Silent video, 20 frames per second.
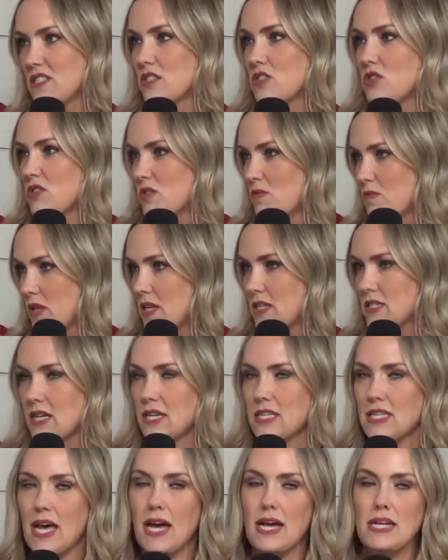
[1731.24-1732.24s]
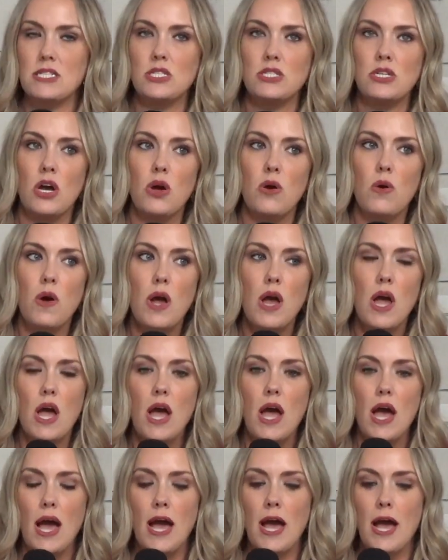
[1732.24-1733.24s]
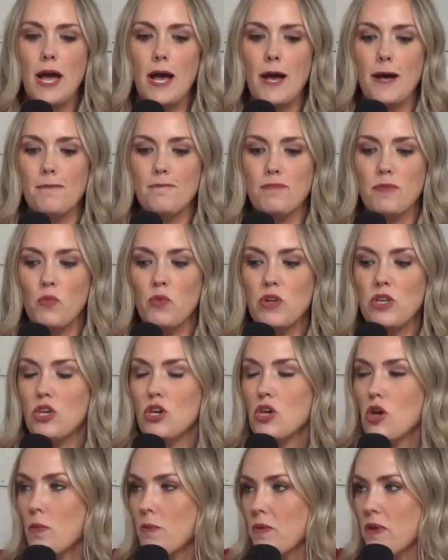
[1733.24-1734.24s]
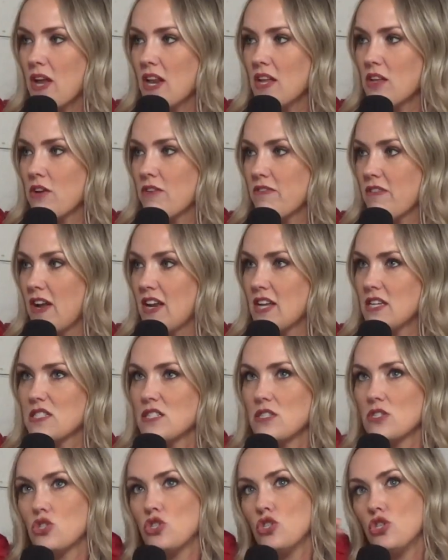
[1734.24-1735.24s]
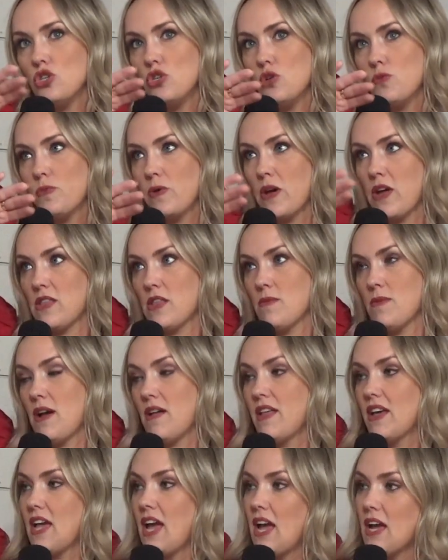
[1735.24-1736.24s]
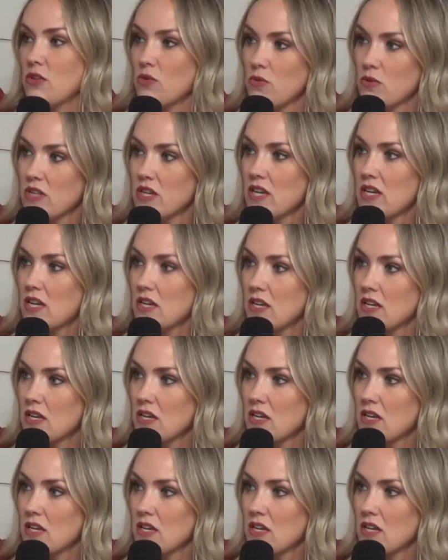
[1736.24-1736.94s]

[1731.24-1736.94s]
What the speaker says: and do some things like that. So, when you're planning your finances, do you plan them out like annually?